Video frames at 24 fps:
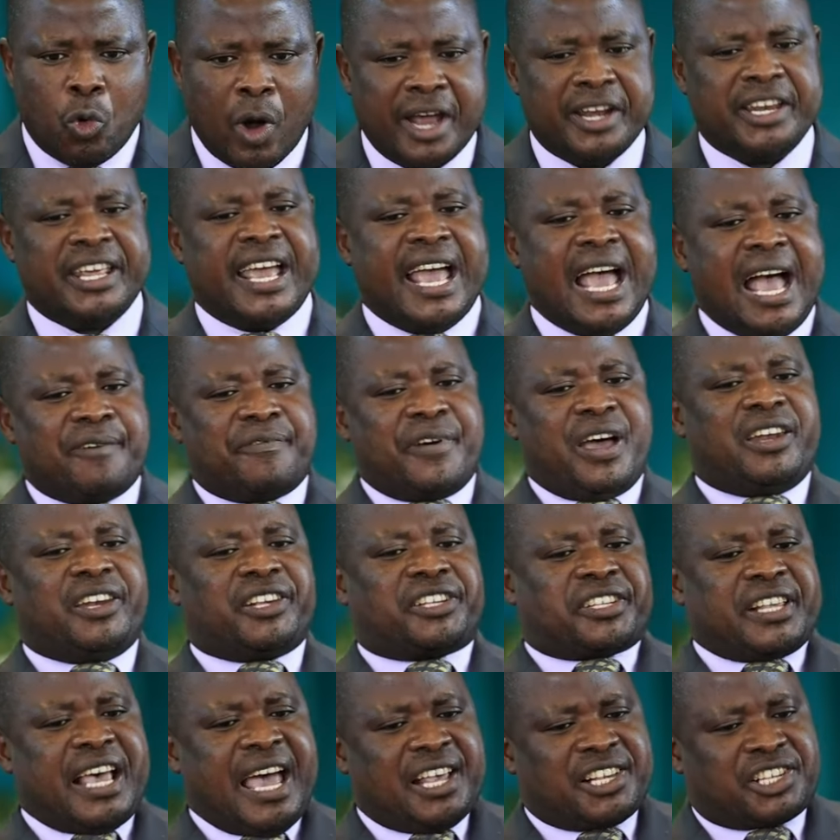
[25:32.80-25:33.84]
When
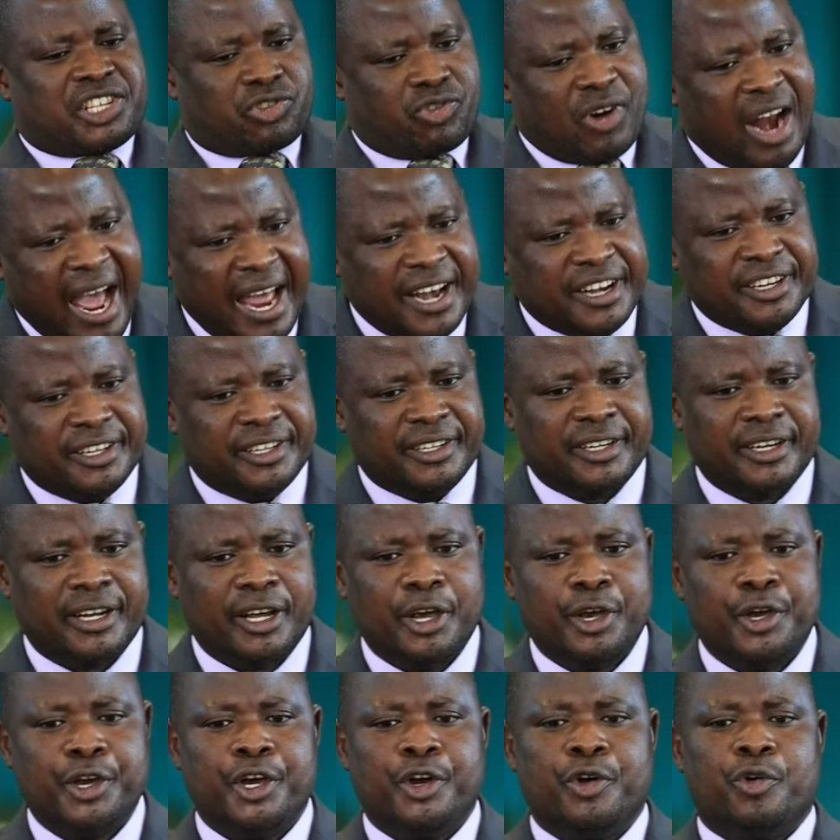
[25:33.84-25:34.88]
heaven says run,
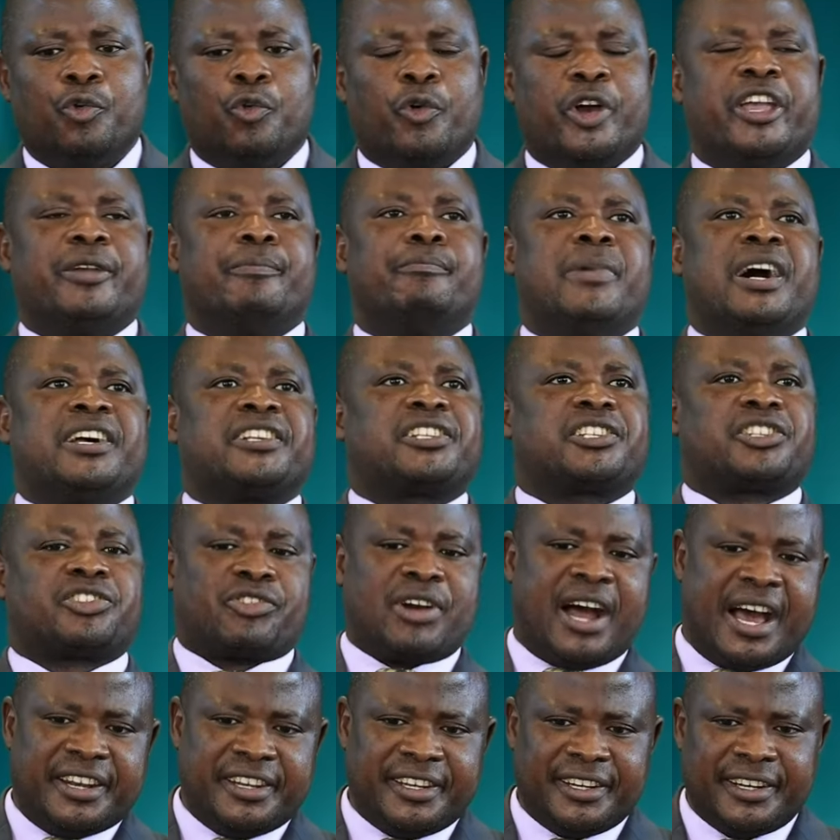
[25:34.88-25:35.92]
we
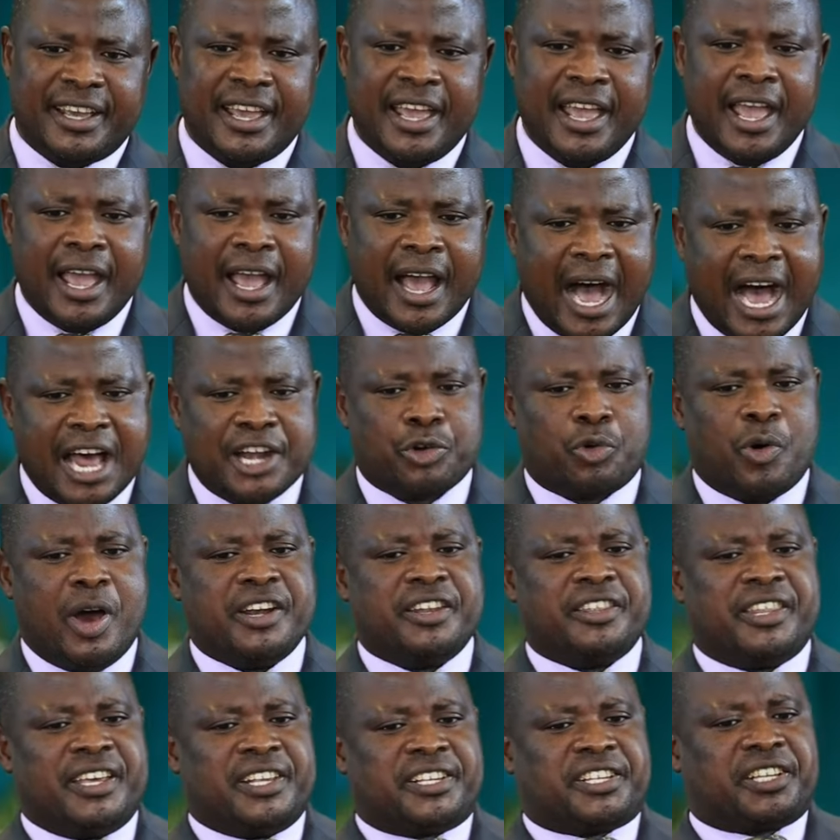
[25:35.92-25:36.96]
must run. And
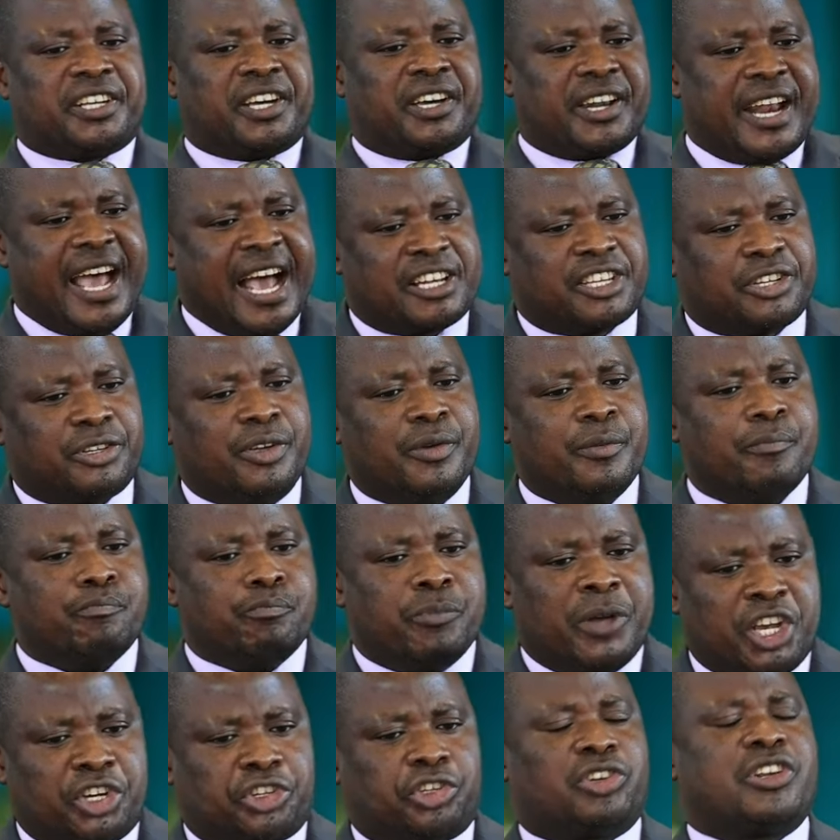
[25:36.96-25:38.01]
when this great
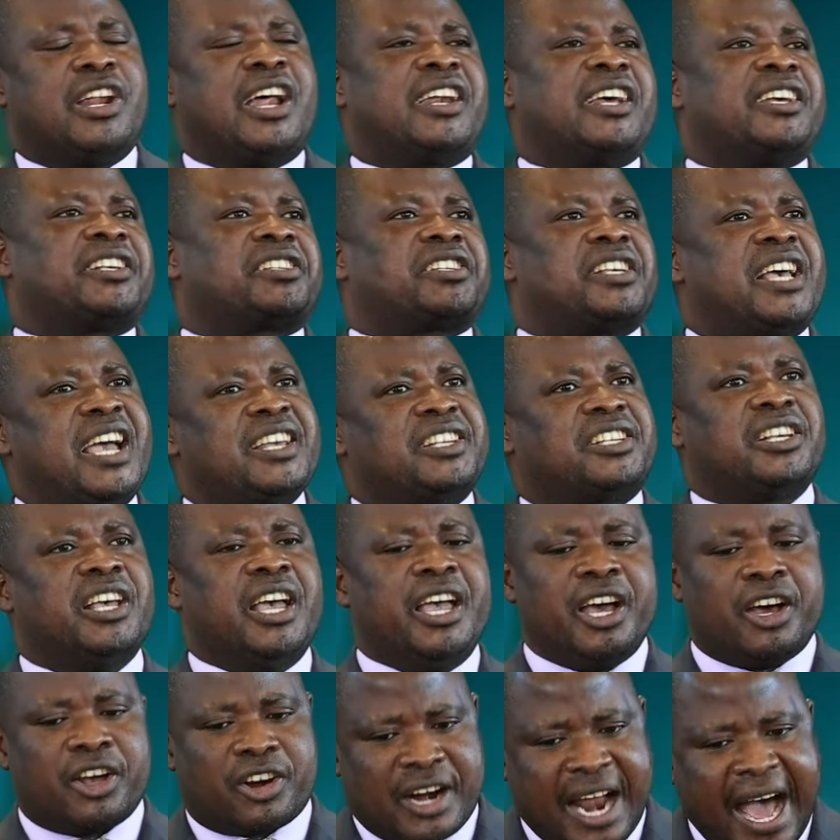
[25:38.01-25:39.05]
missionary
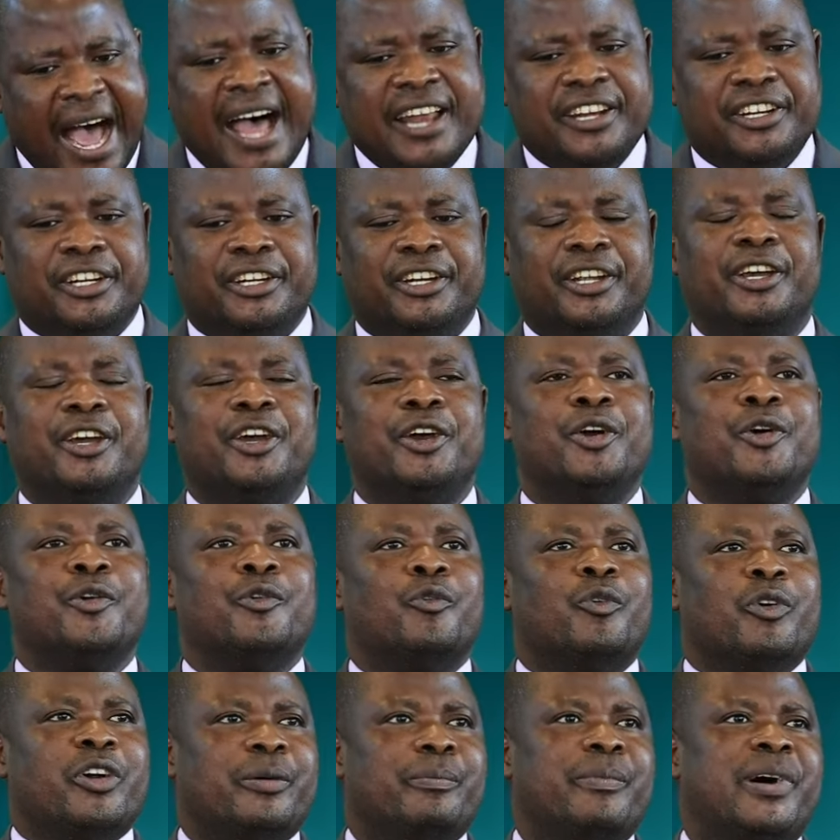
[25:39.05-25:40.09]
says run,
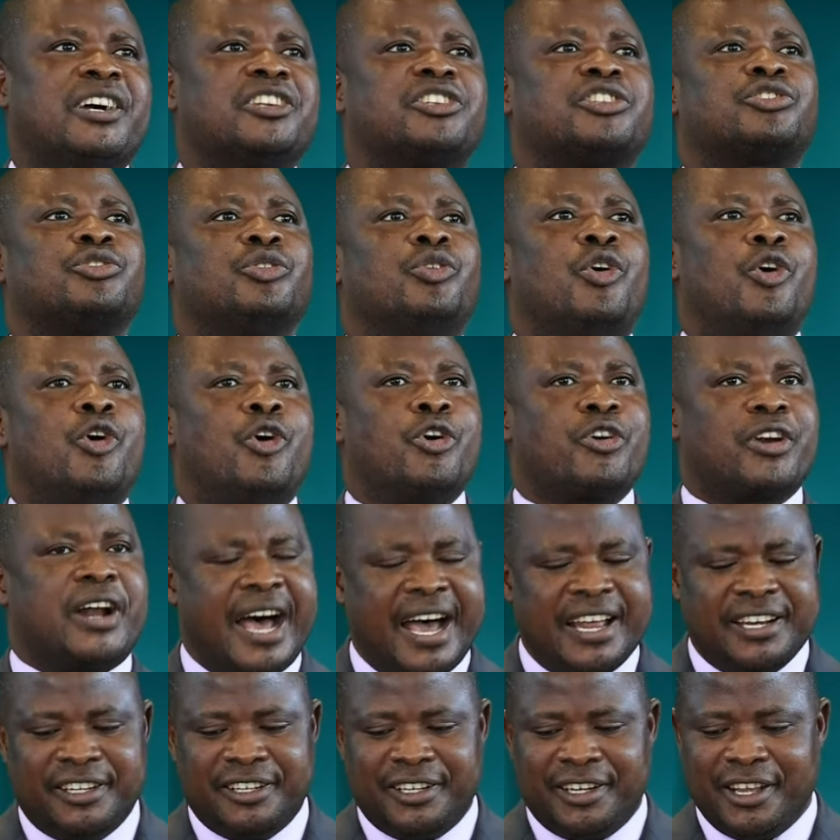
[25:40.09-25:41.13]
we must all
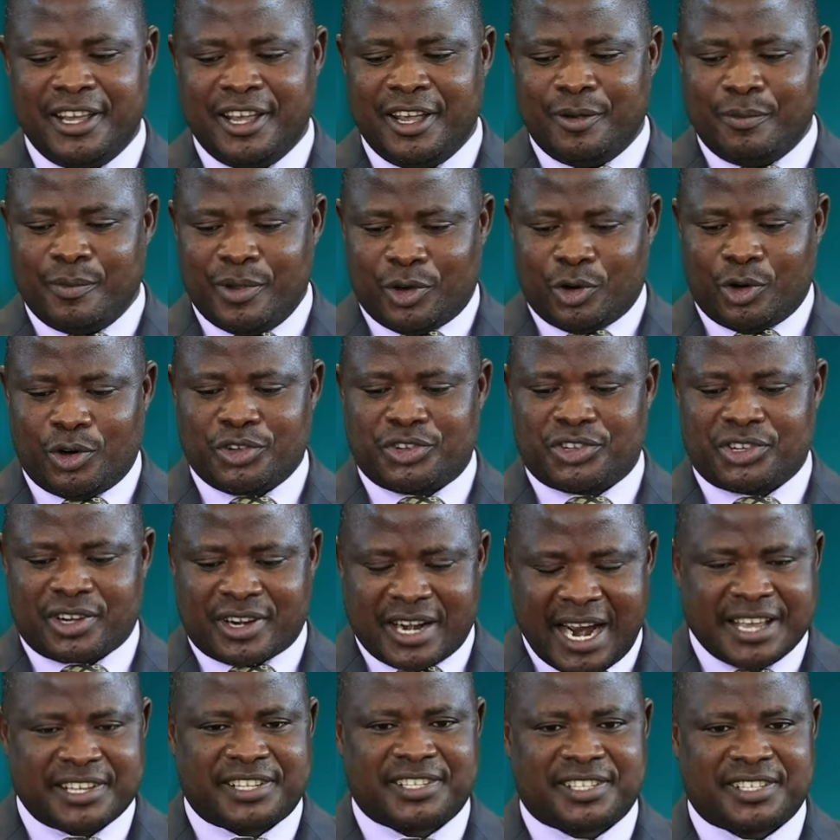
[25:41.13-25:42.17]
run because
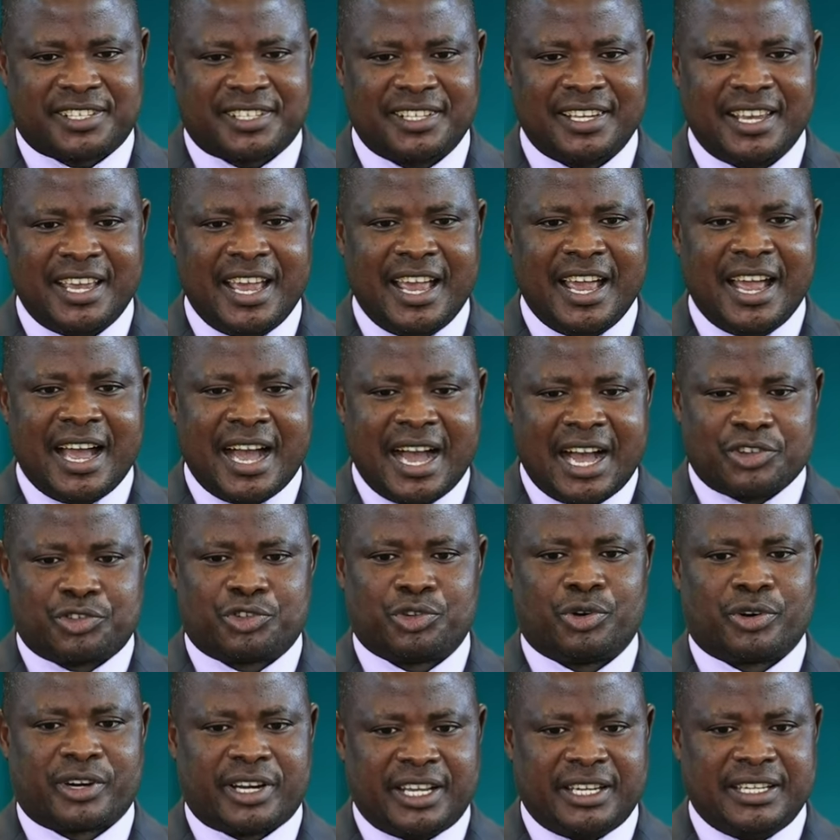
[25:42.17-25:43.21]
Christ
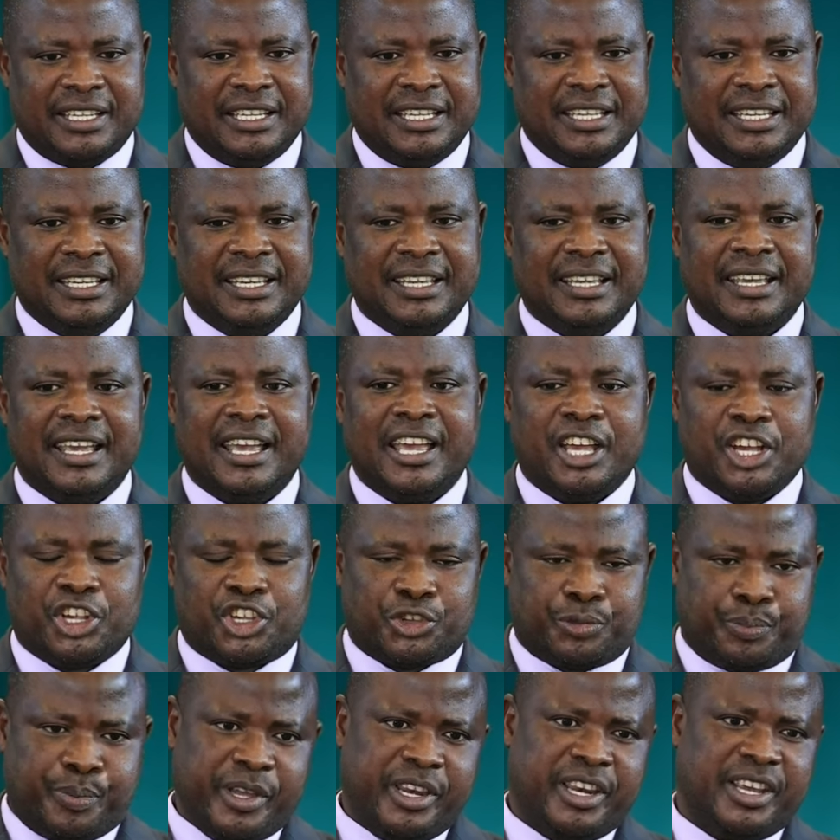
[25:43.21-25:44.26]
has already
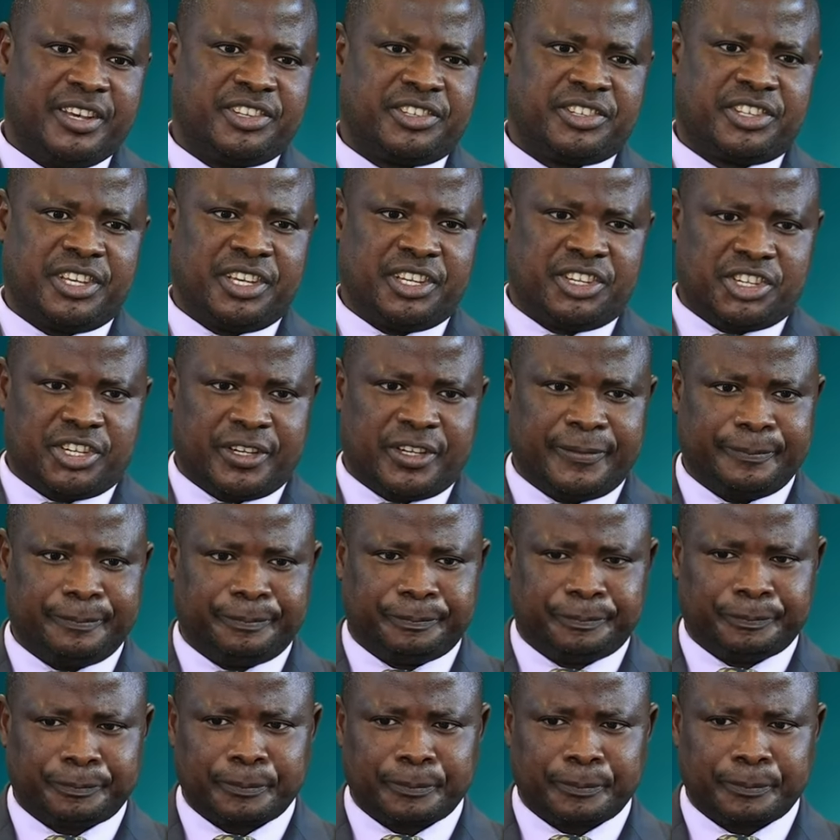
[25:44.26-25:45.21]
experienced it.